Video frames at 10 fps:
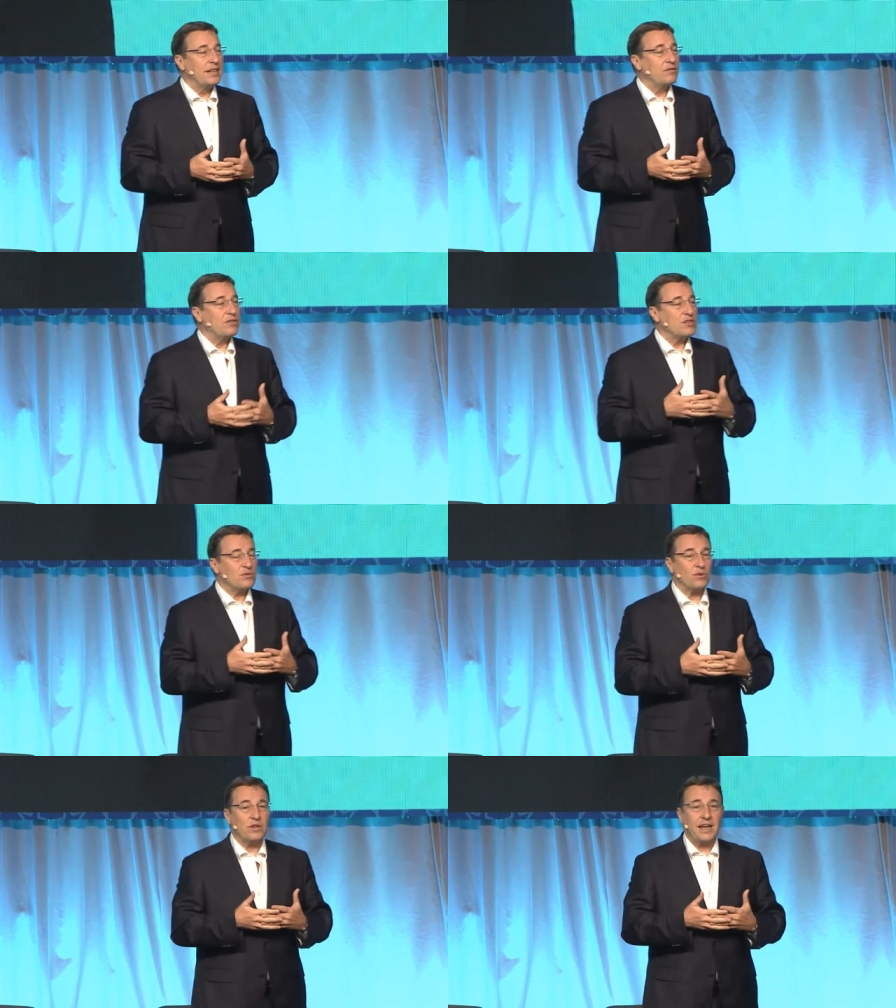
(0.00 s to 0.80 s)
first
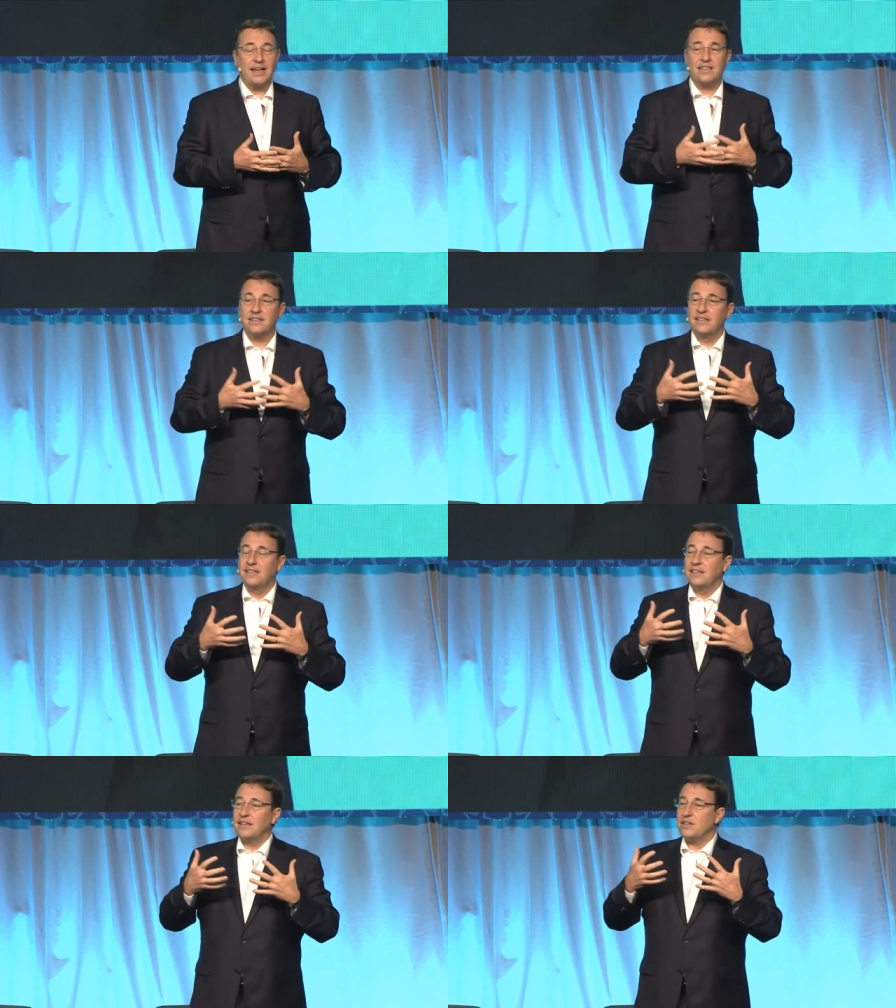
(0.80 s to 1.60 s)
of all, at
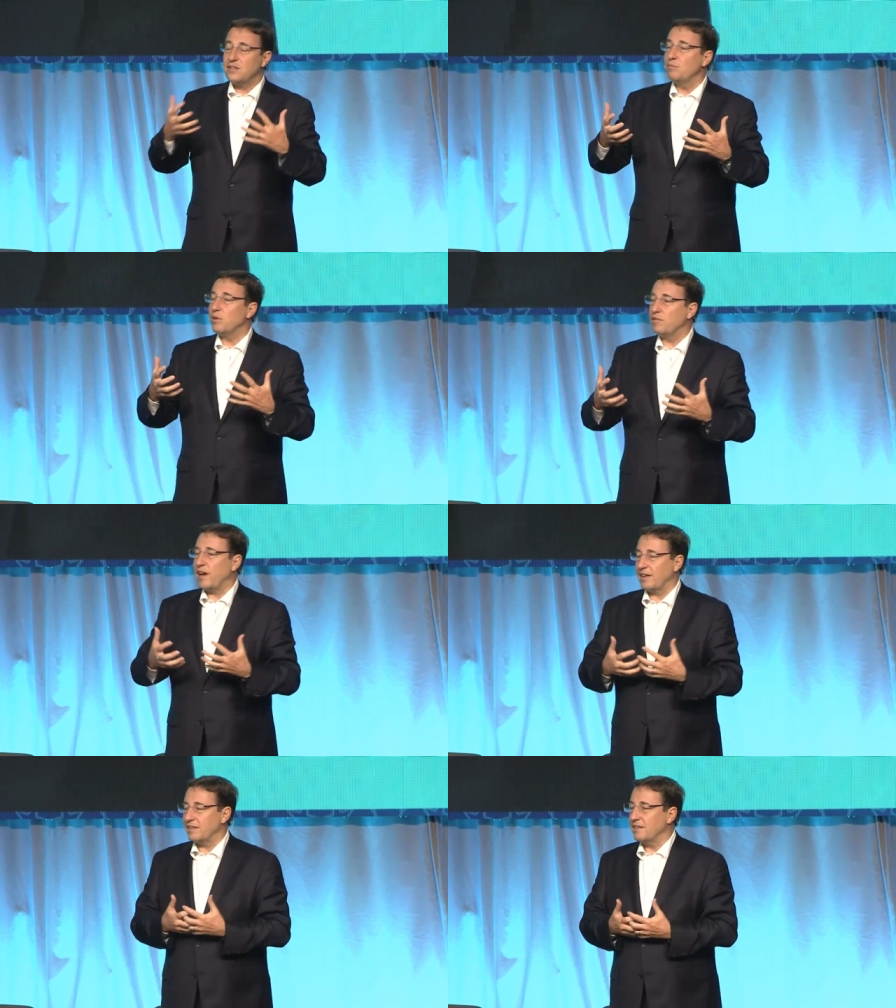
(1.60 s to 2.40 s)
a simple
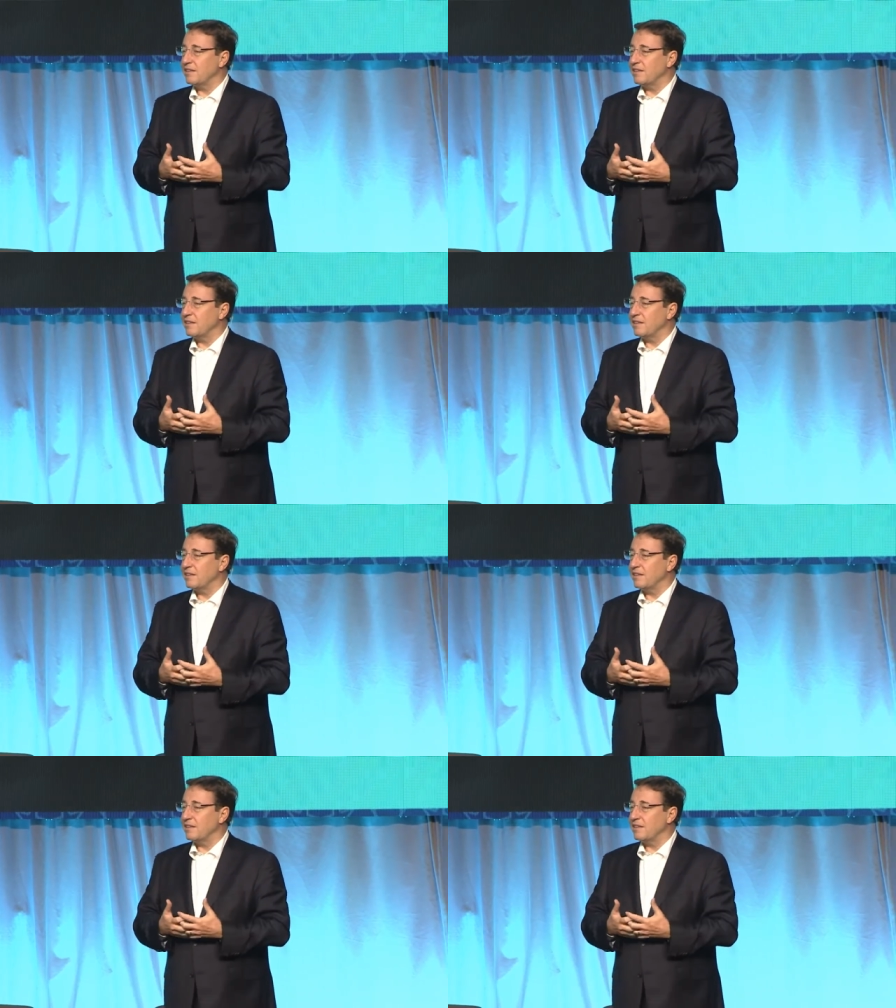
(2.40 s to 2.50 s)
fact.